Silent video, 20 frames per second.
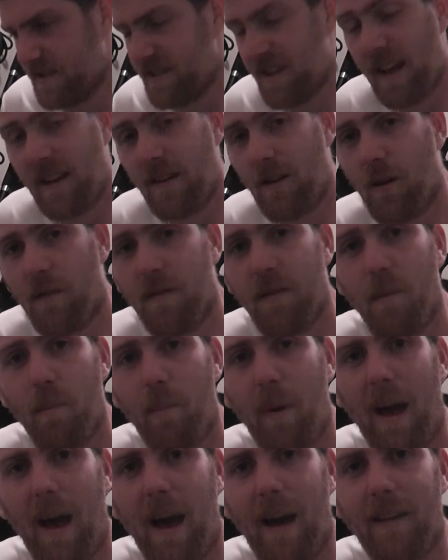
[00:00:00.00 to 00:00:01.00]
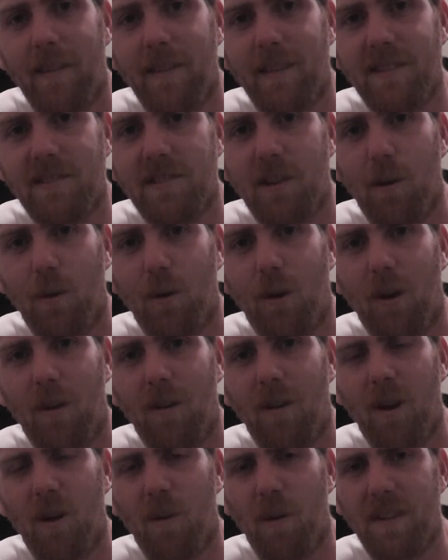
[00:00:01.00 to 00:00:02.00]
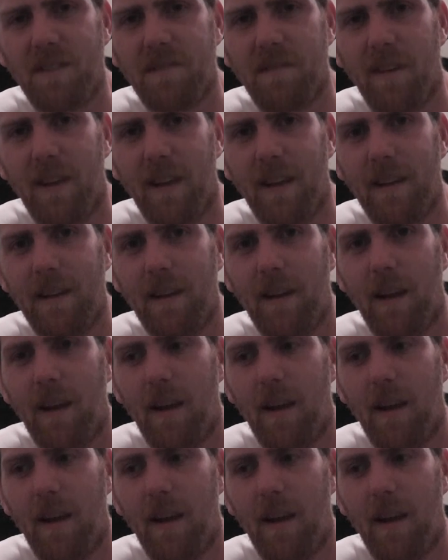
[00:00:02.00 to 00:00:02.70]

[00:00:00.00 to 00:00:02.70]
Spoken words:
ain't off the bat, this whole Conger Quest thing.